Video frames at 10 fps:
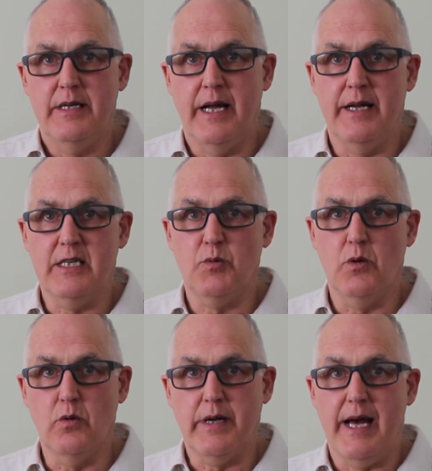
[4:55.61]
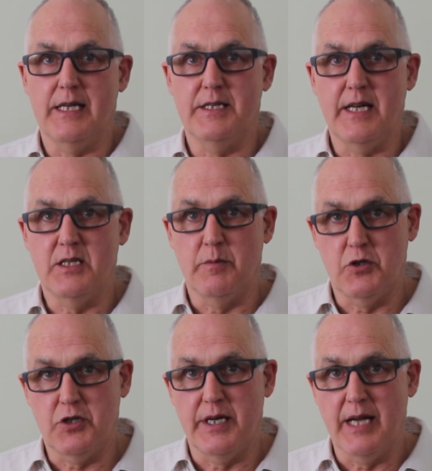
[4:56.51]
Now next we'll look how to set your
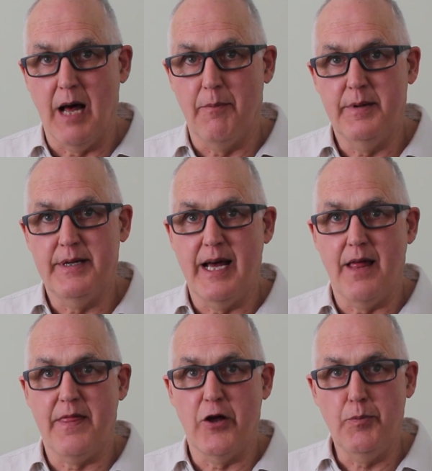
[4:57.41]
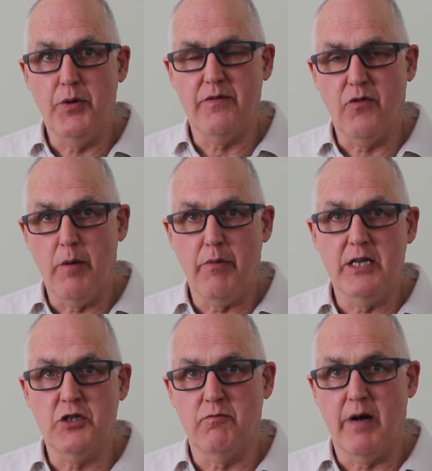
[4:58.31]
machine up. Now therapeutic
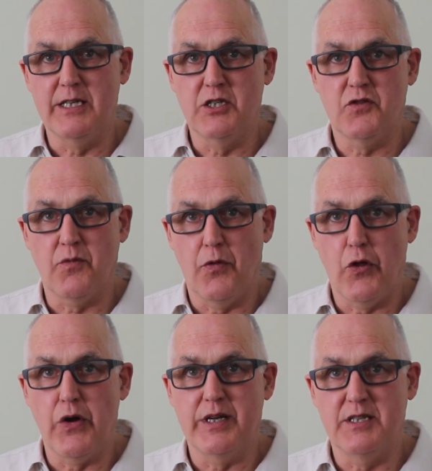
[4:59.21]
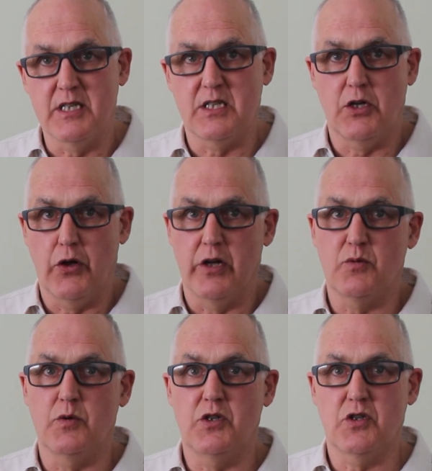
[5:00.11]
vibration ranges from 30 to 60
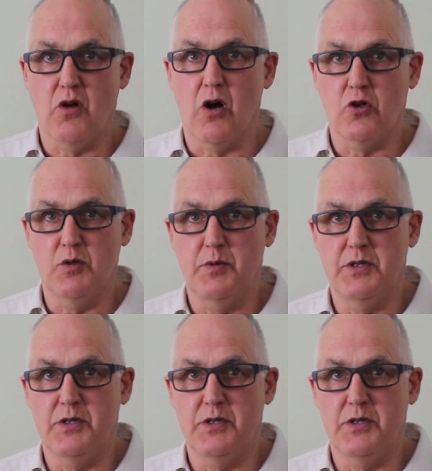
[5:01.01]
Hz, which is cycles per